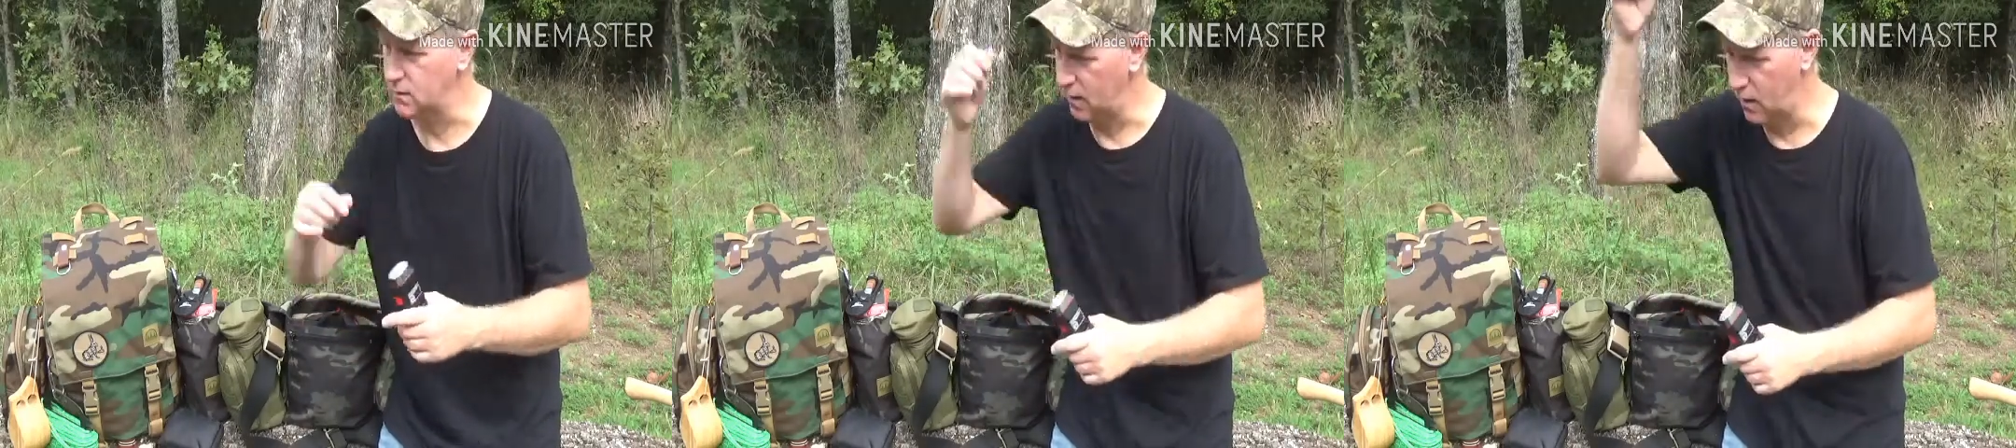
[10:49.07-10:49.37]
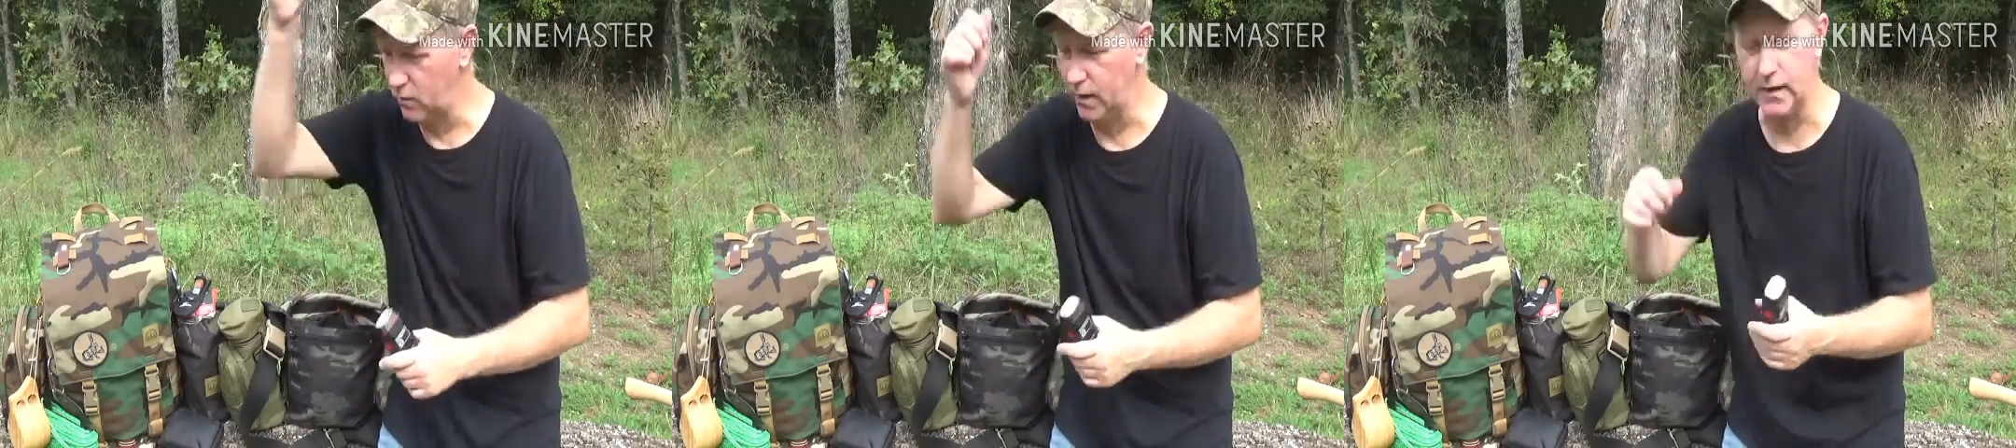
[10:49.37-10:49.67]

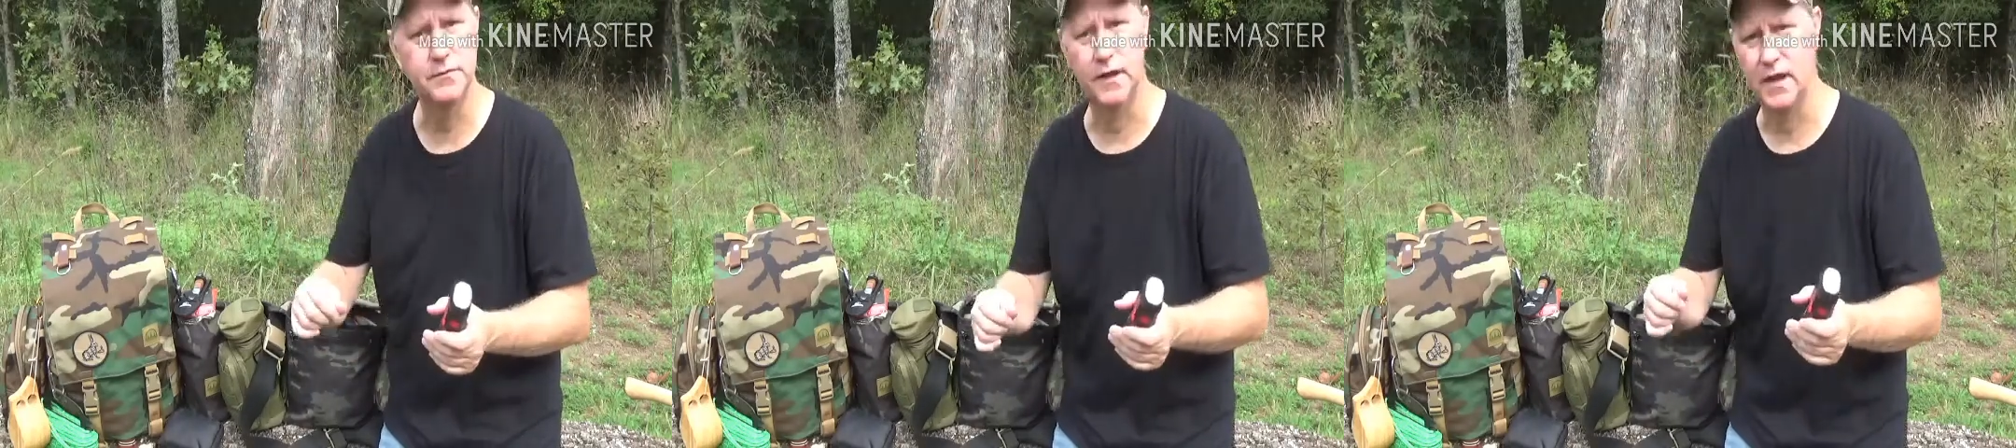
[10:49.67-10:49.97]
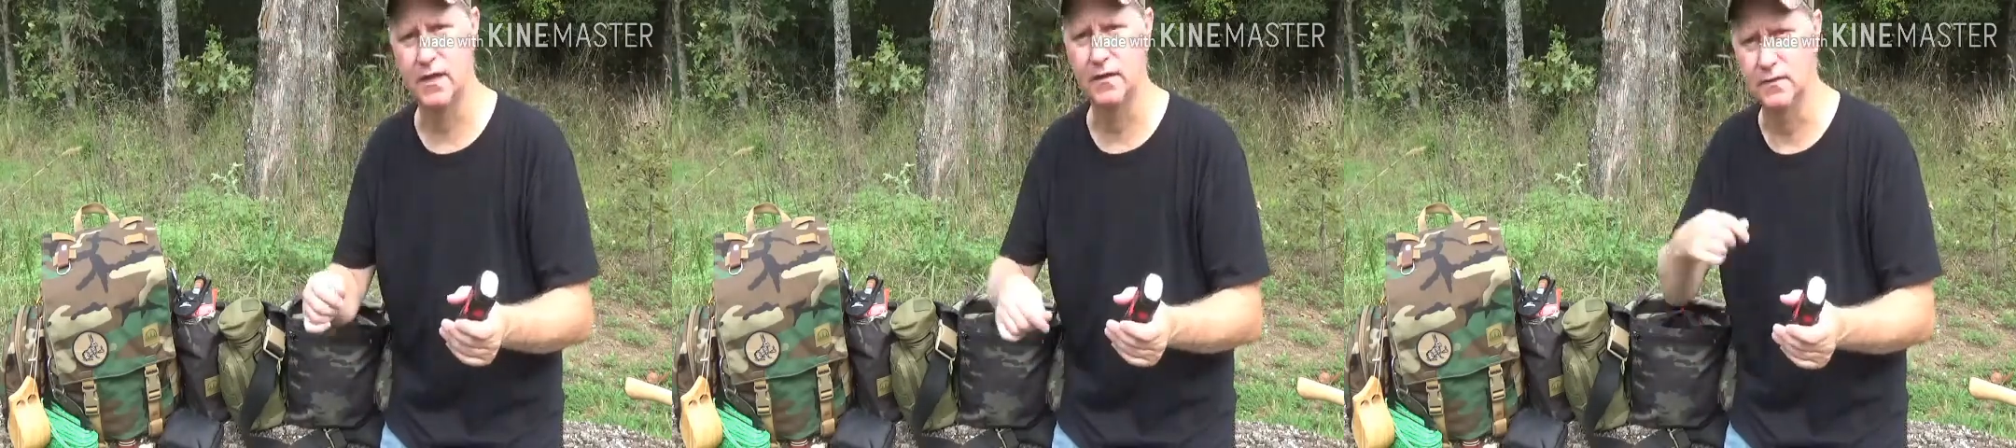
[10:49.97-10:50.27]
long
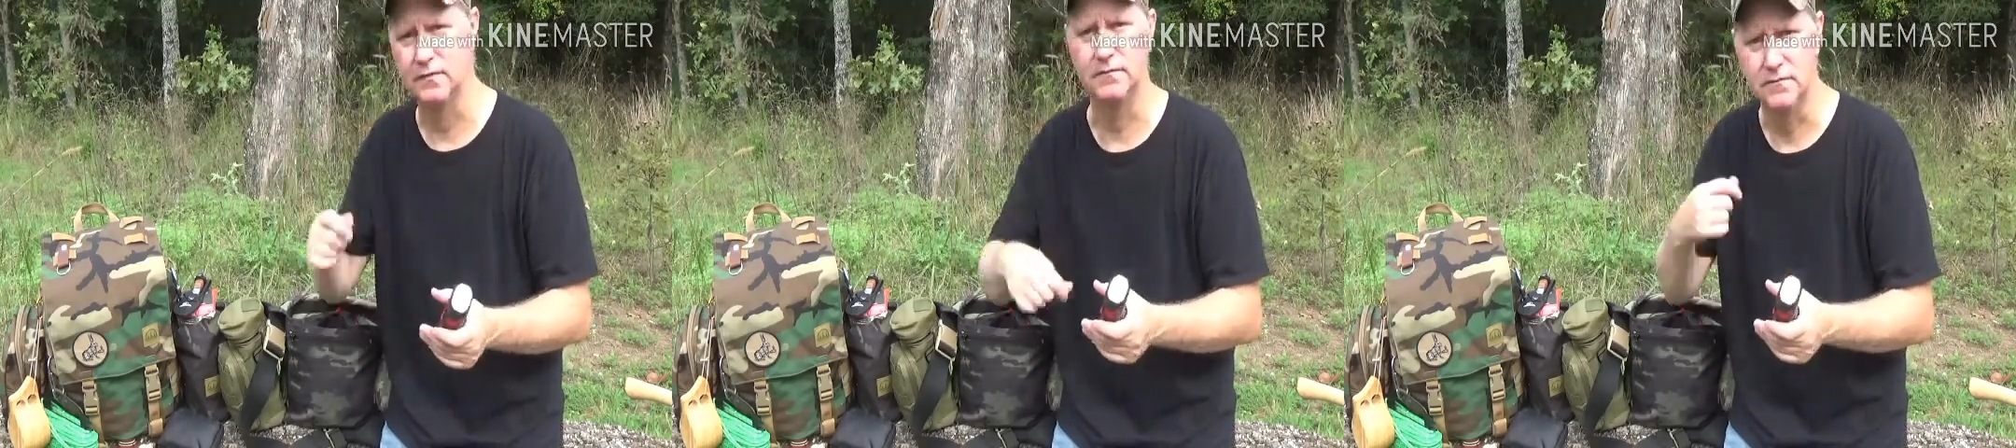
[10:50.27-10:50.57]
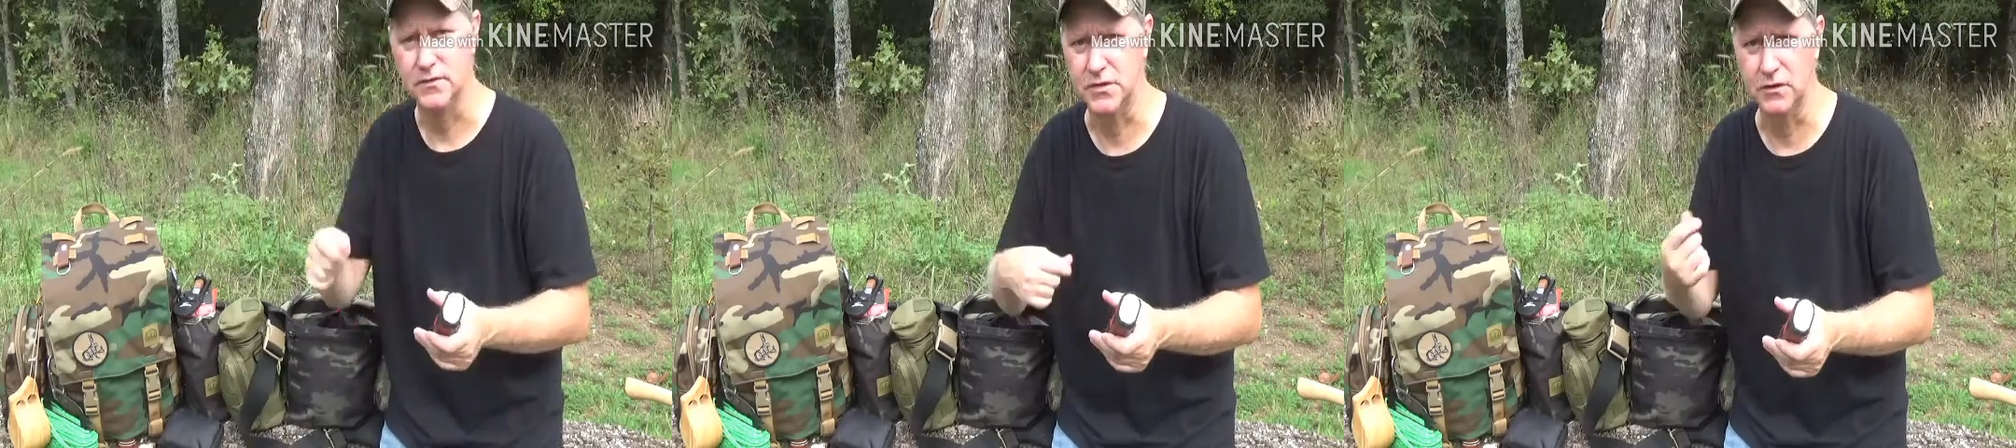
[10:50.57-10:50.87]
antenna, and
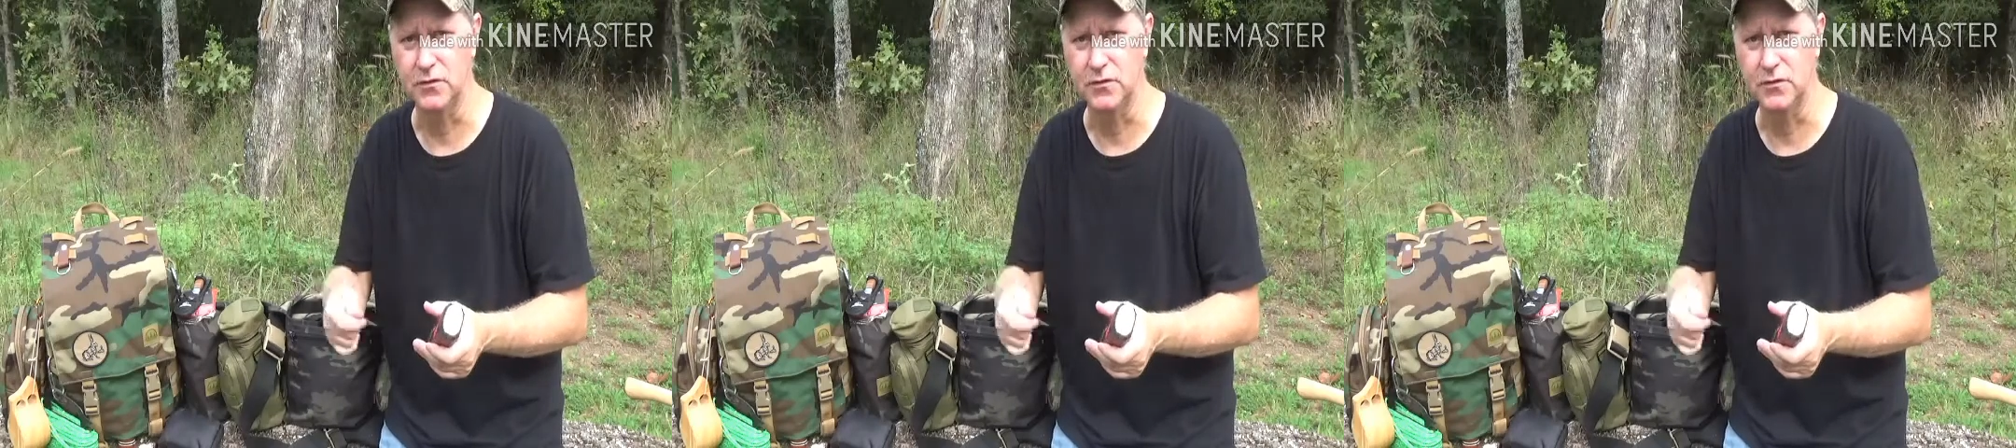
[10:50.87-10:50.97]
still,